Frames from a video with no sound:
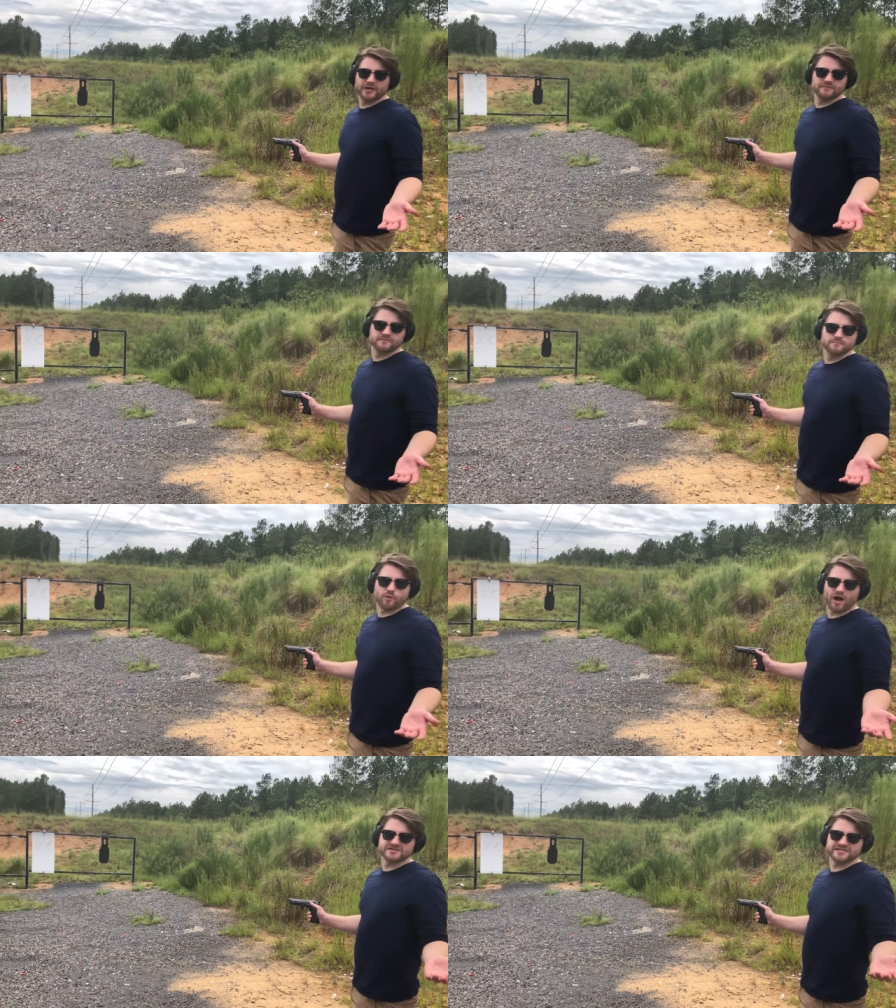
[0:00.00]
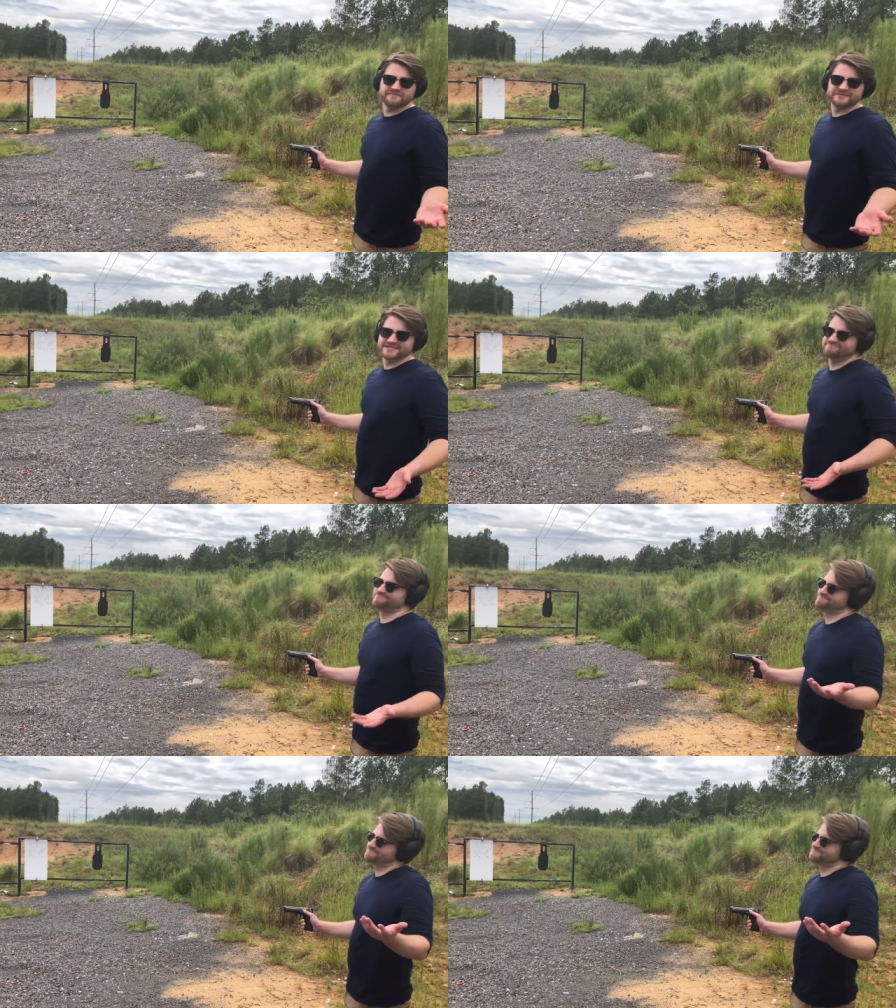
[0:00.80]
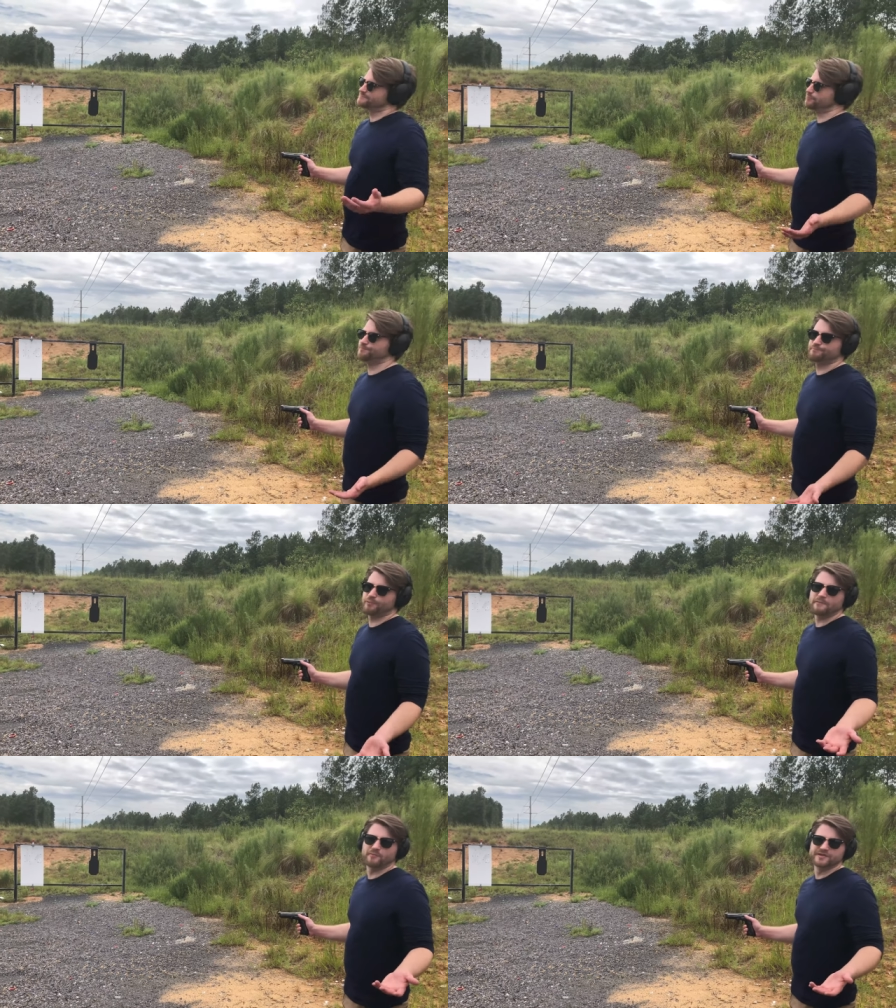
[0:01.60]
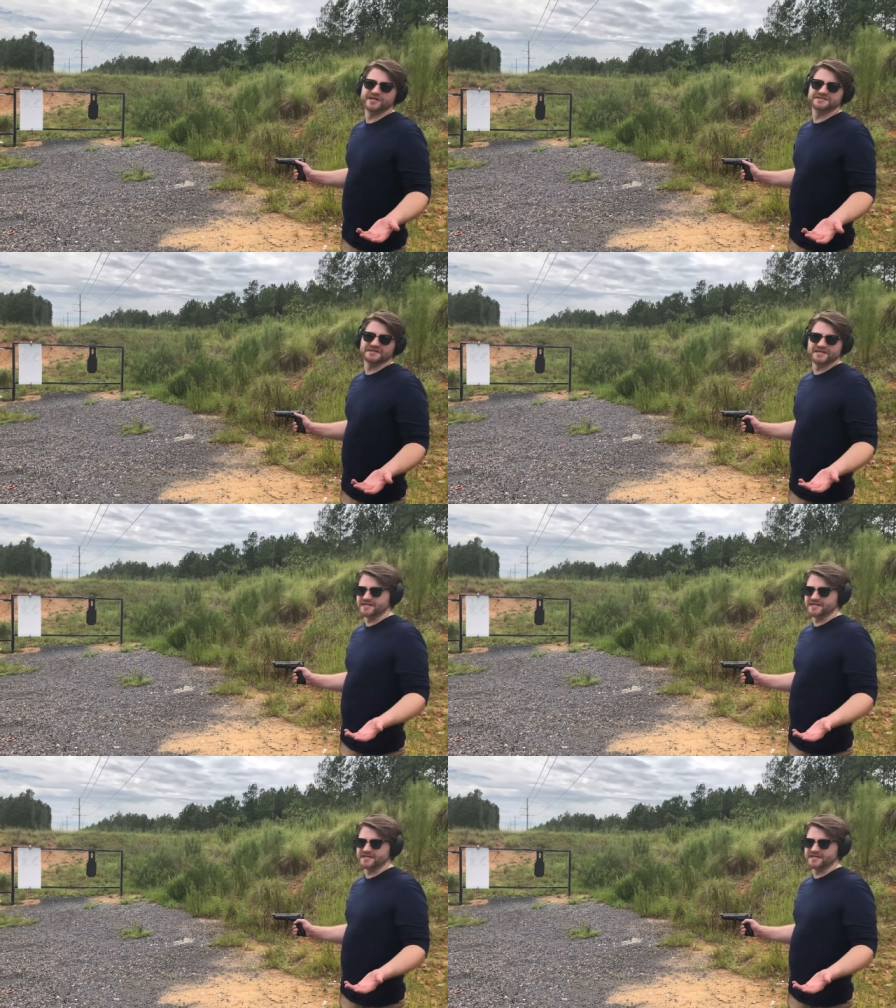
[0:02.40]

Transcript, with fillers: pin, block safety, probably doesn't